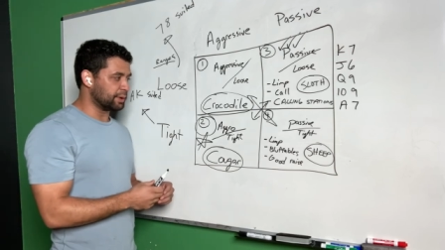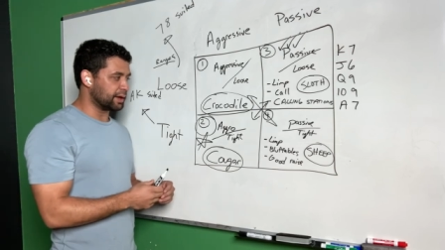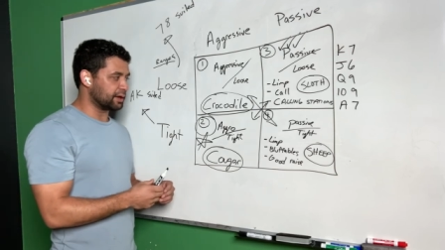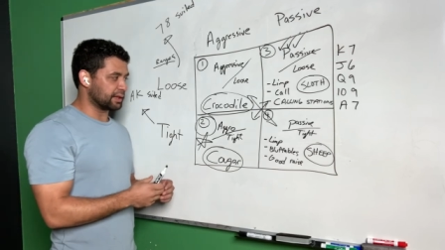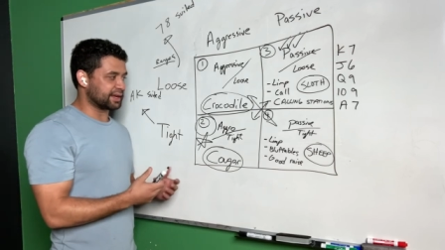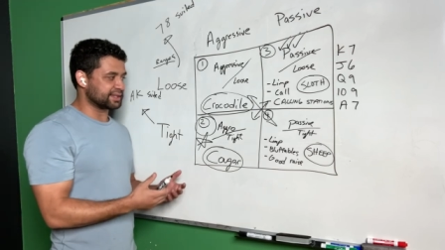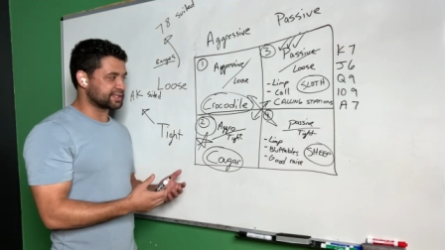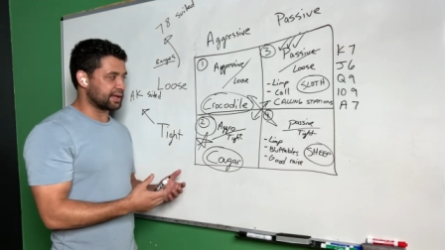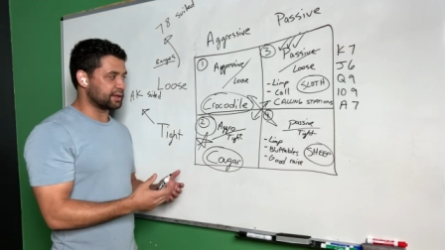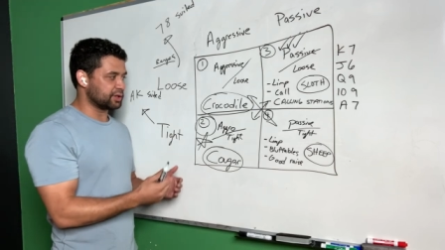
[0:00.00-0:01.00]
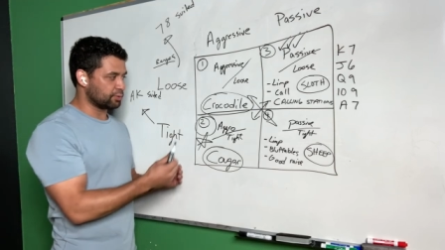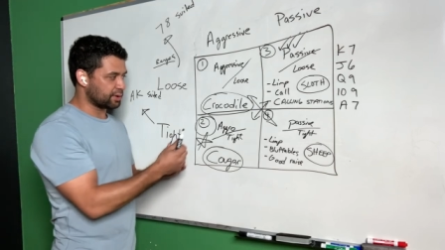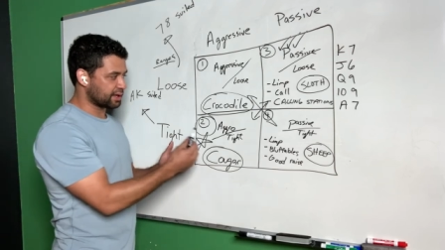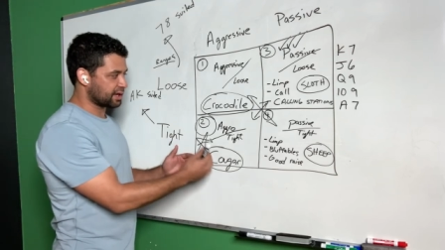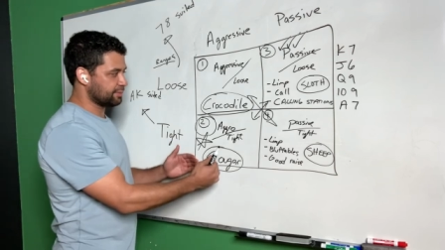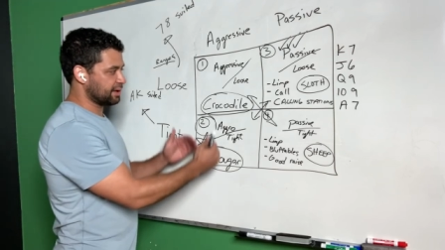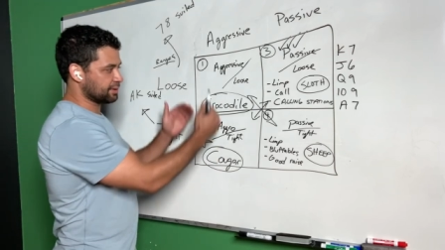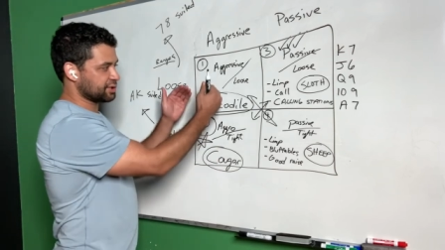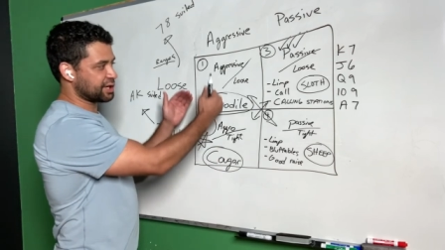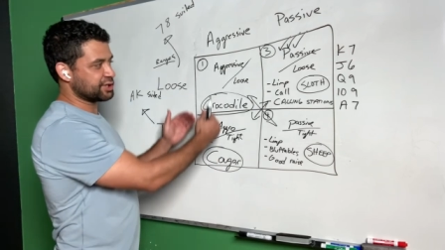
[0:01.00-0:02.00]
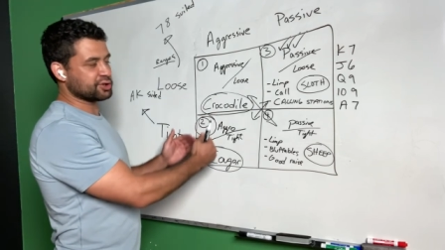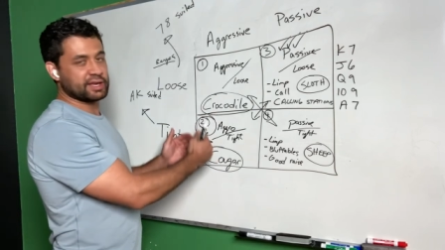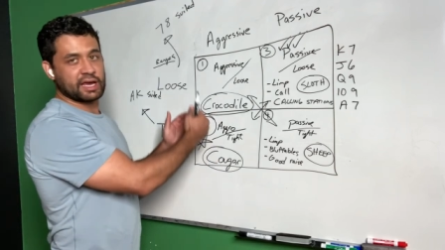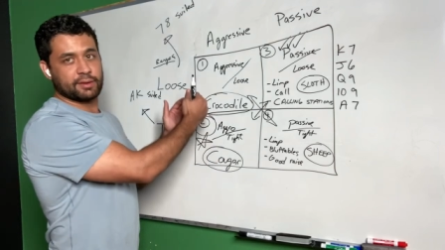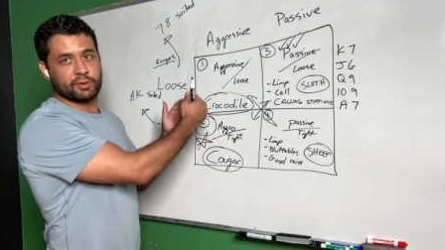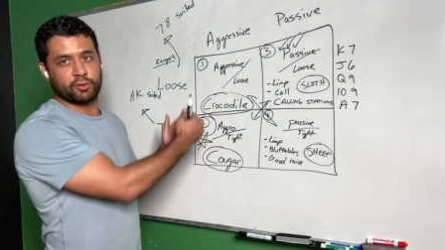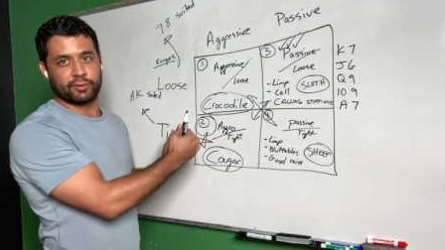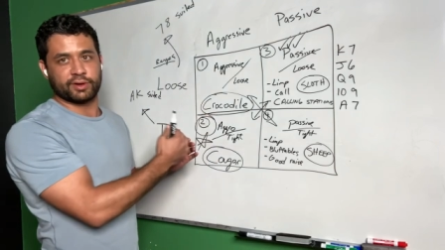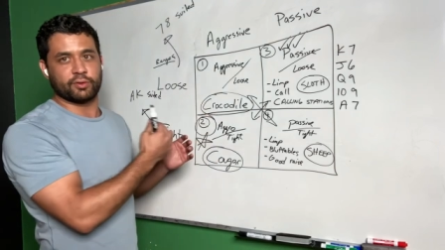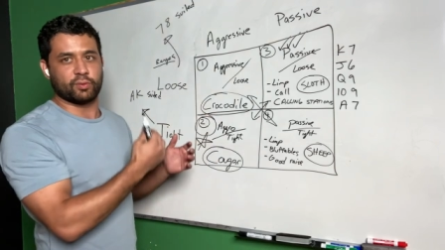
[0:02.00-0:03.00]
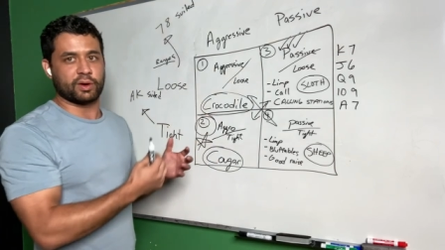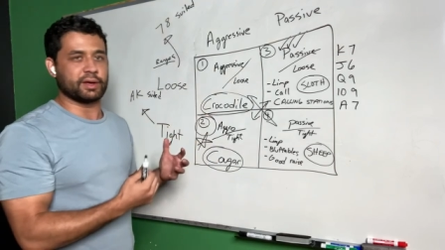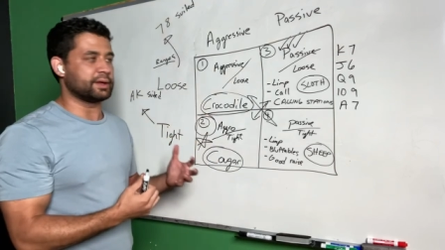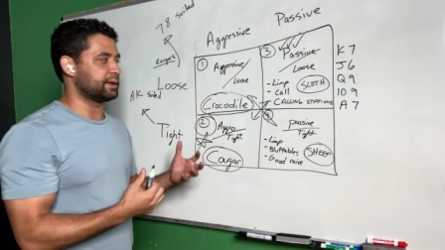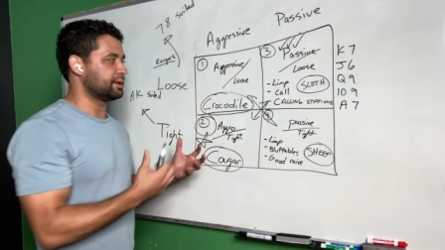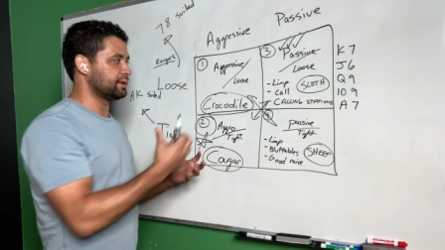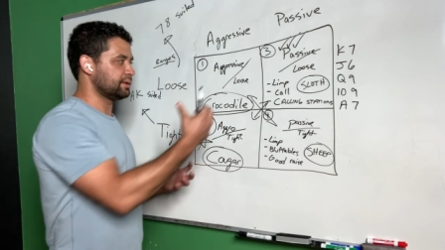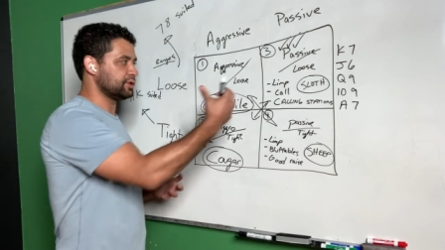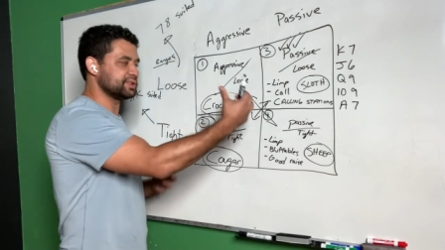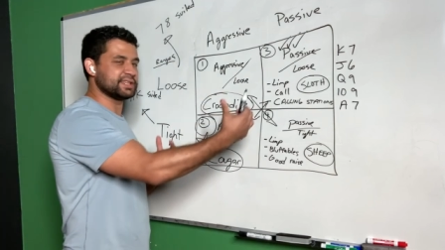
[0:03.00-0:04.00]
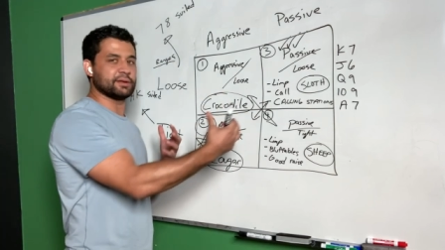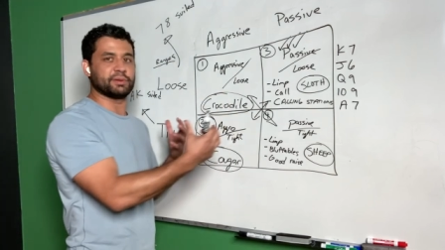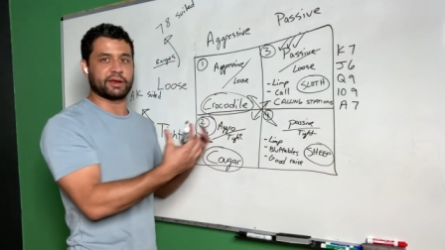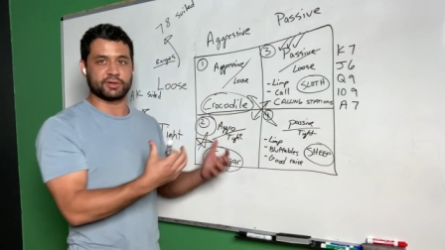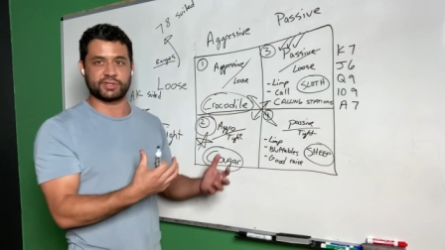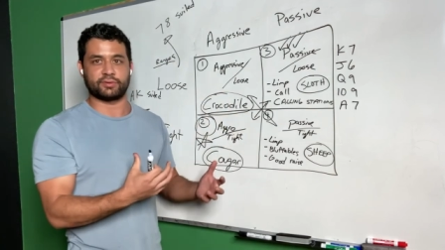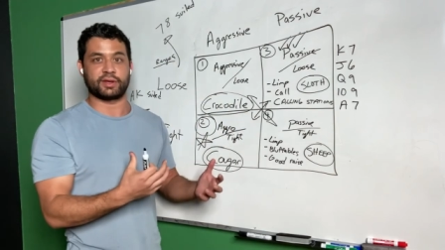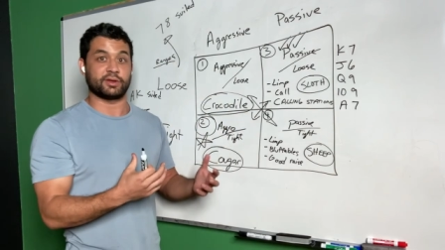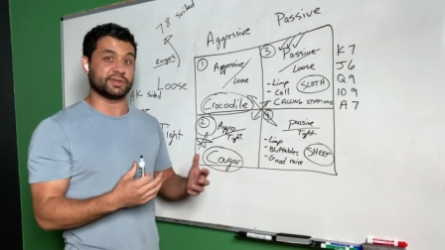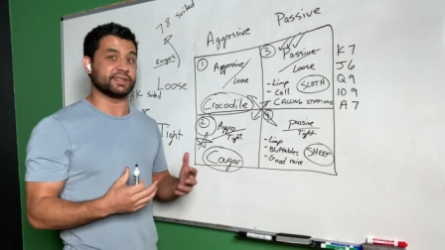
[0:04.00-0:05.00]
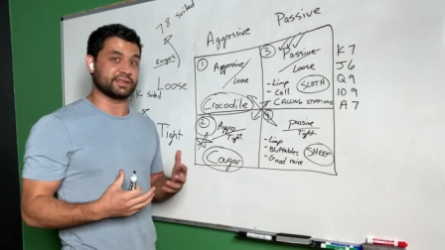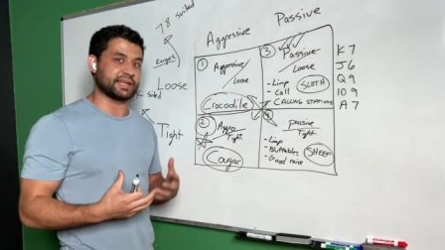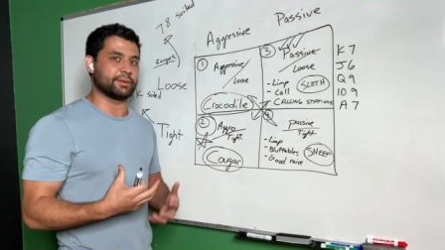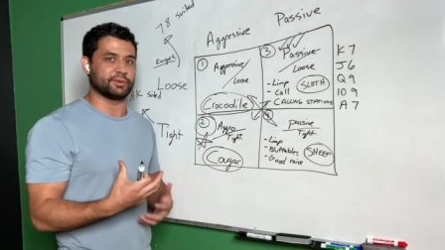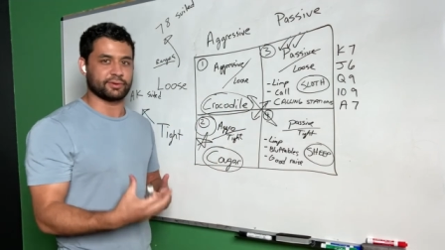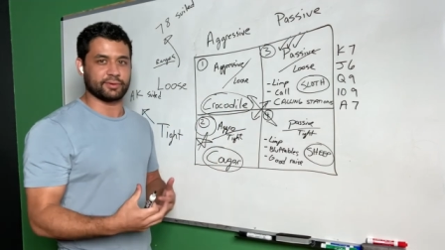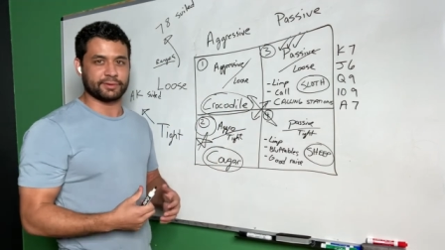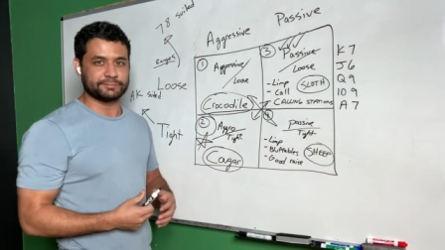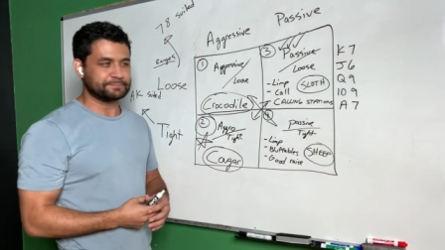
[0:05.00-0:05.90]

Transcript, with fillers: but like I said, you want to kind of be able to change your game according to what you see the players doing and you see the table doing.